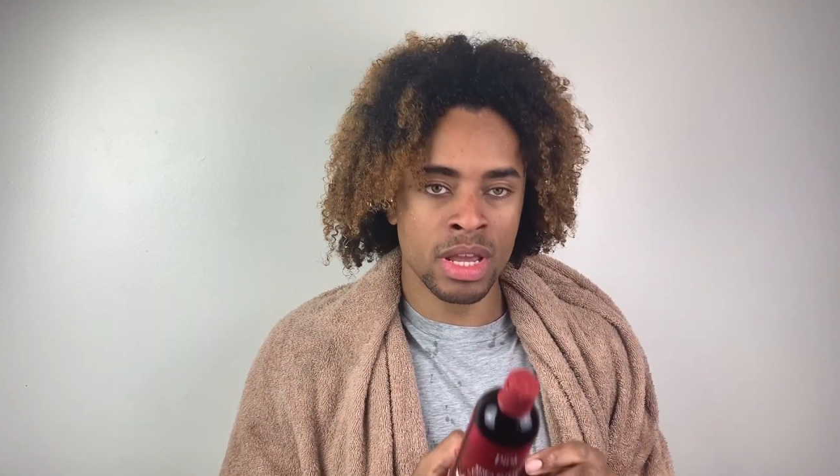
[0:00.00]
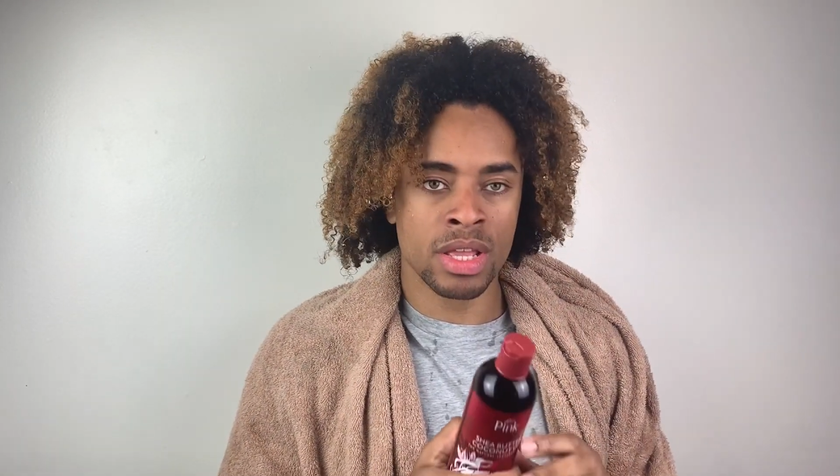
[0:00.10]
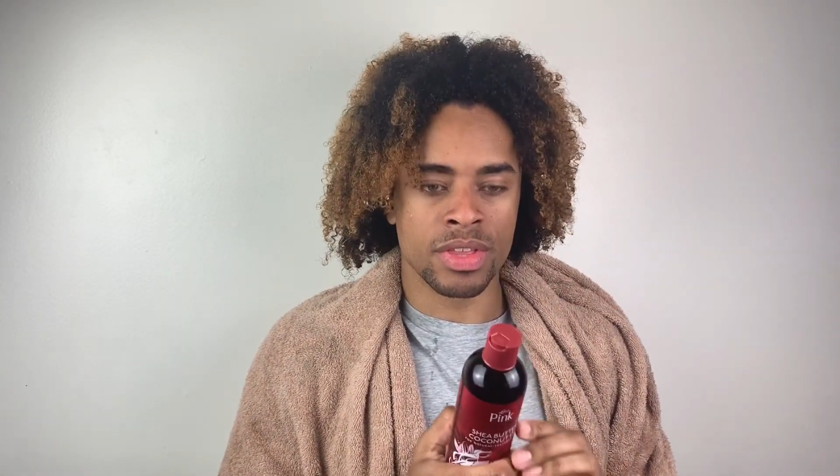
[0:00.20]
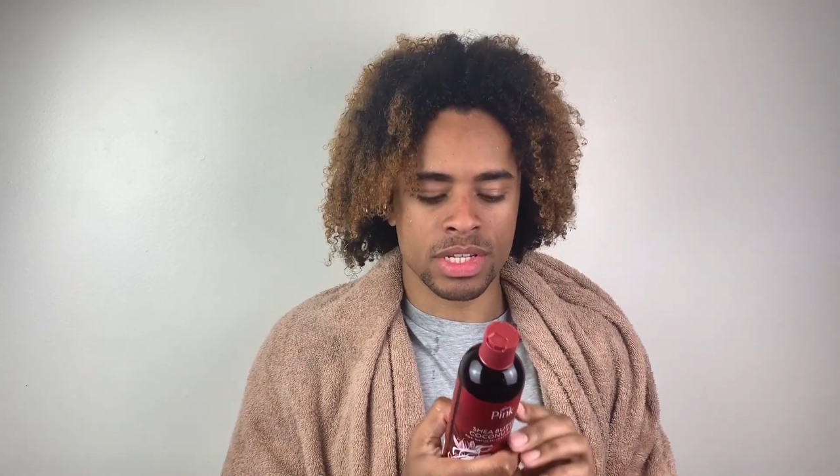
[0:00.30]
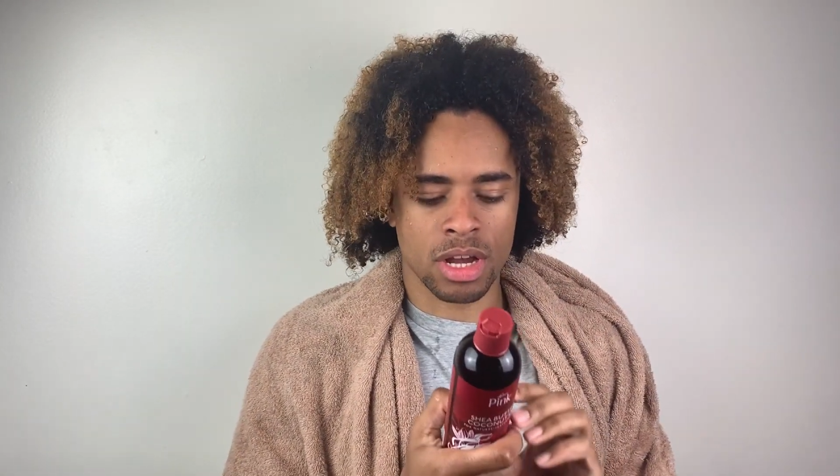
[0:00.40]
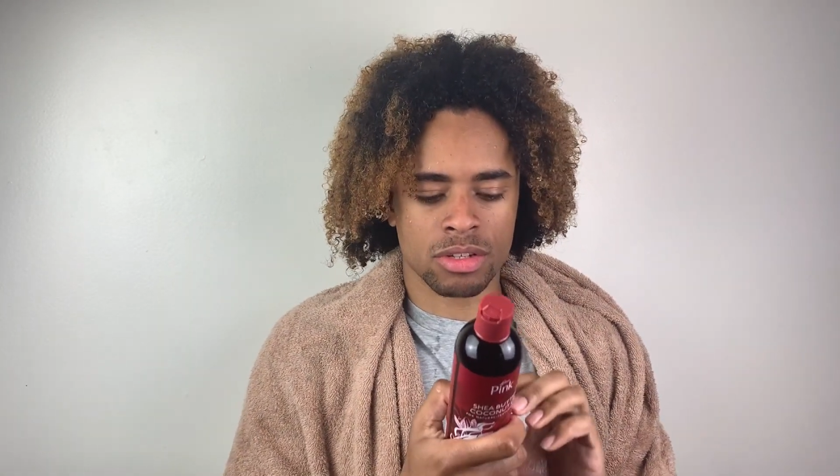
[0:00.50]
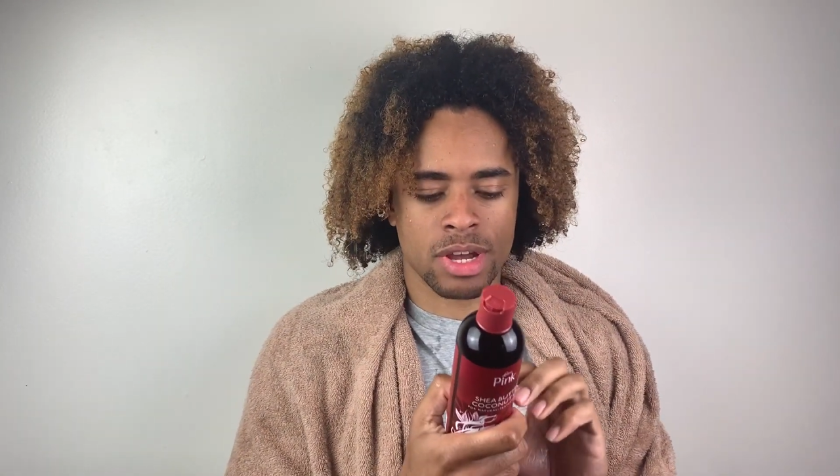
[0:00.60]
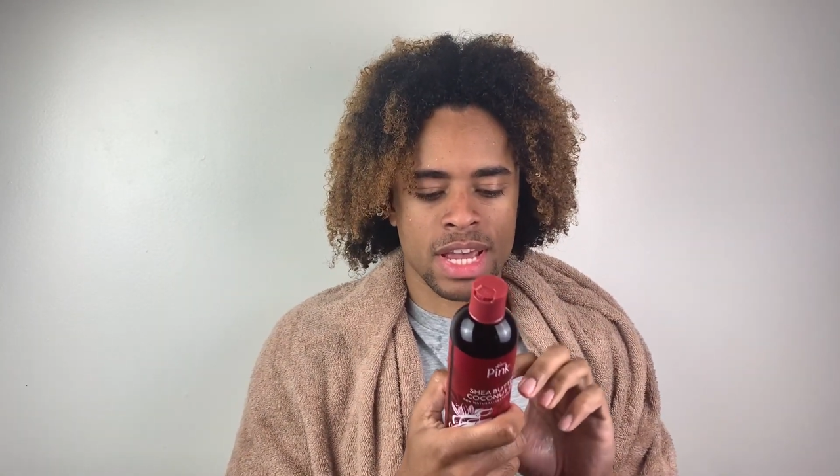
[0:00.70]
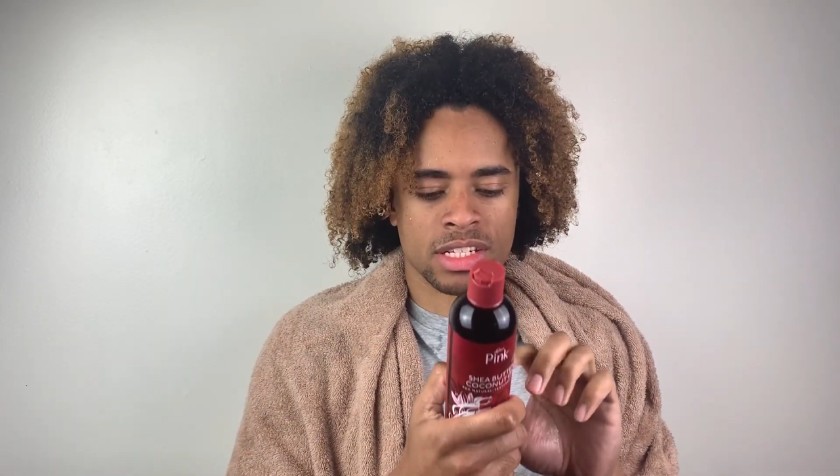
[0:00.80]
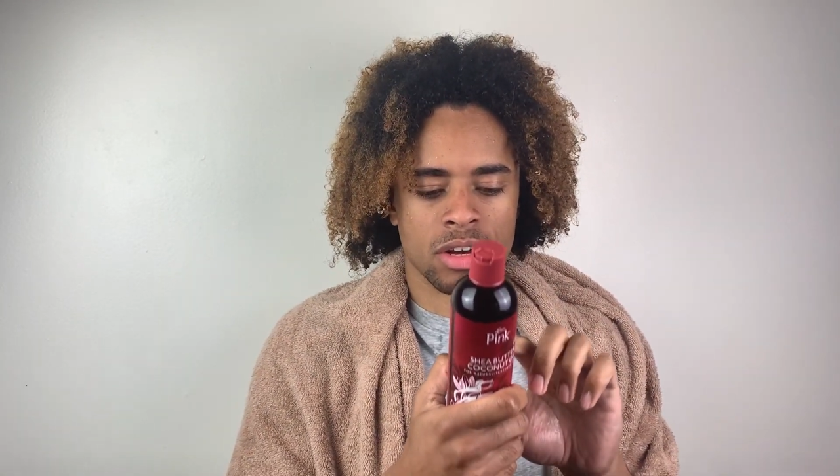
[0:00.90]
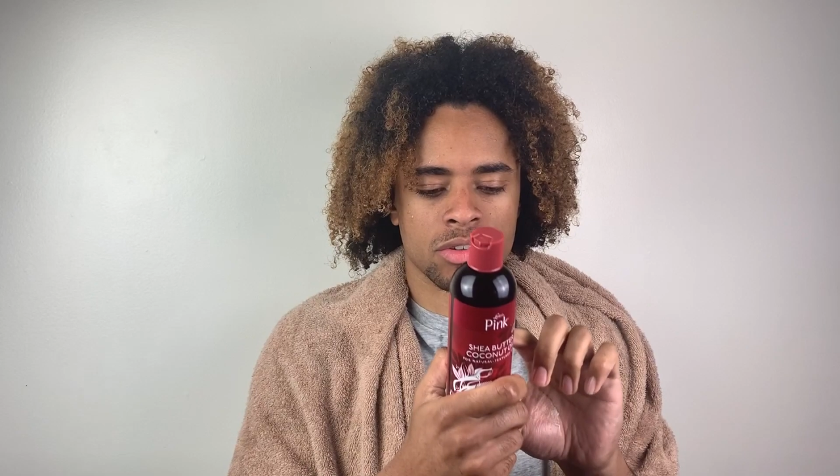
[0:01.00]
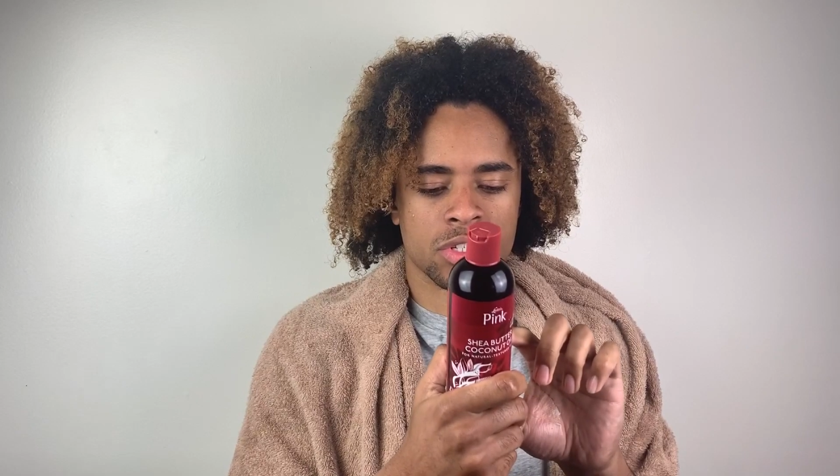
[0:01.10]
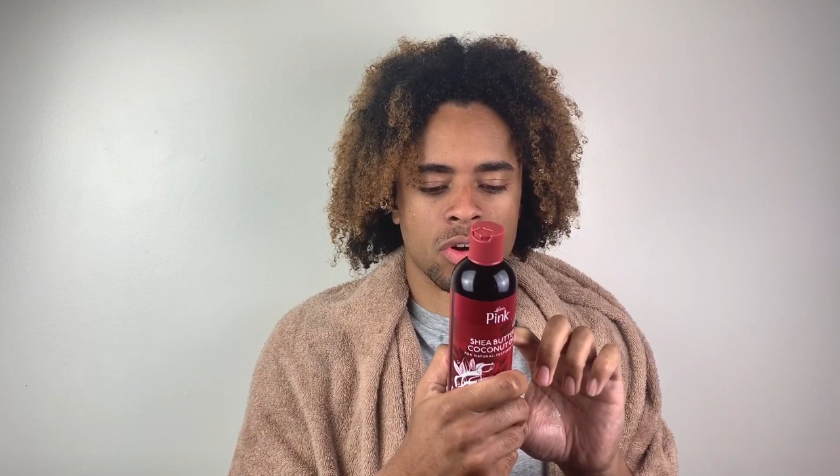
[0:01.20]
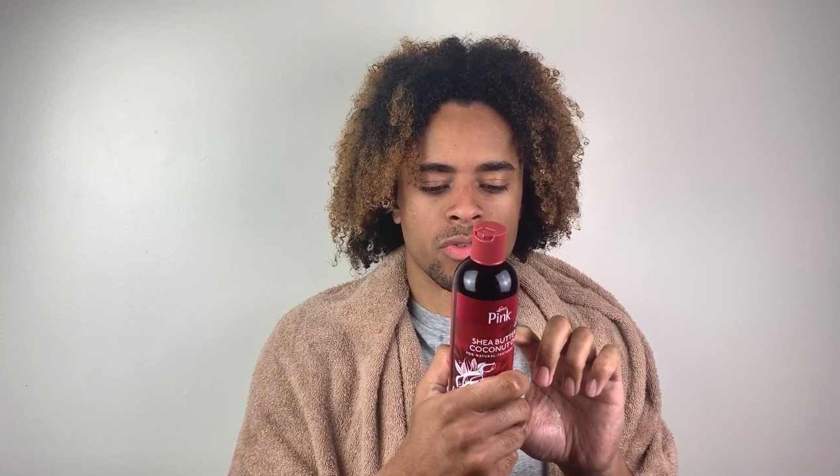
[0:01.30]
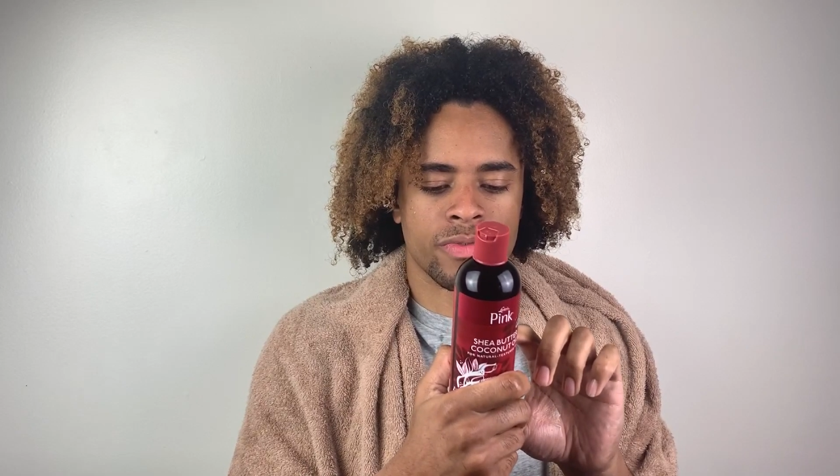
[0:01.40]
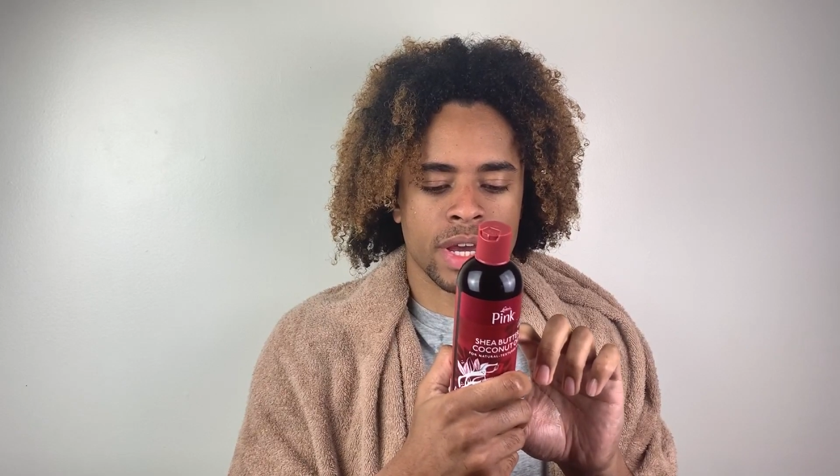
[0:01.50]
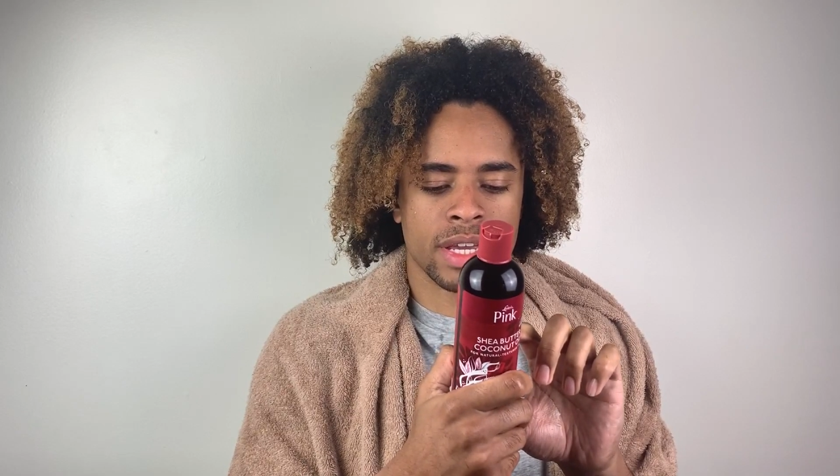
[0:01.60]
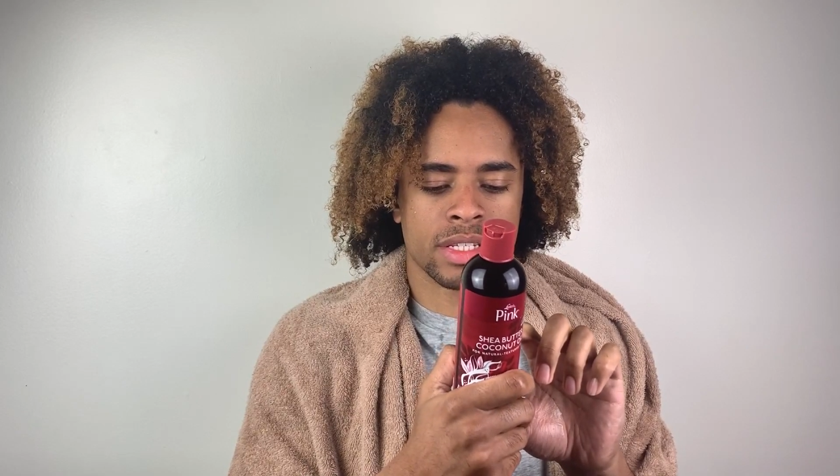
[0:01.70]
This also has no sulfates,